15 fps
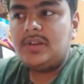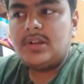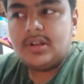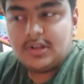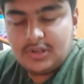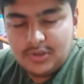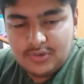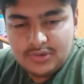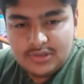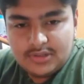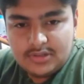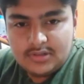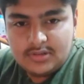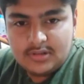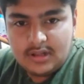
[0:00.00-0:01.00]

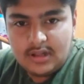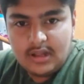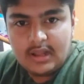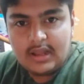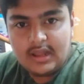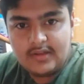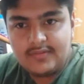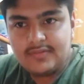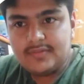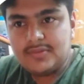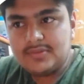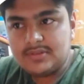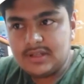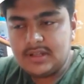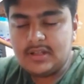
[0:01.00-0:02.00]
conclusion, I have
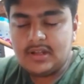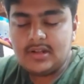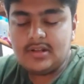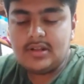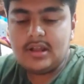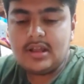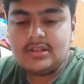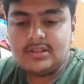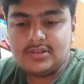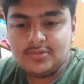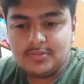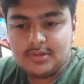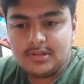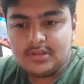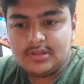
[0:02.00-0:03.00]
to say that as
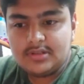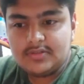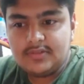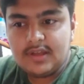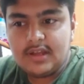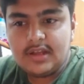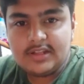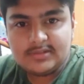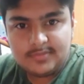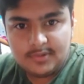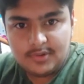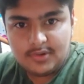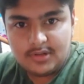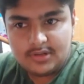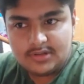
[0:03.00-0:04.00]
humans, we are
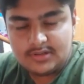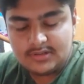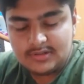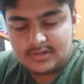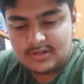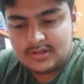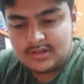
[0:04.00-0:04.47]
explorers.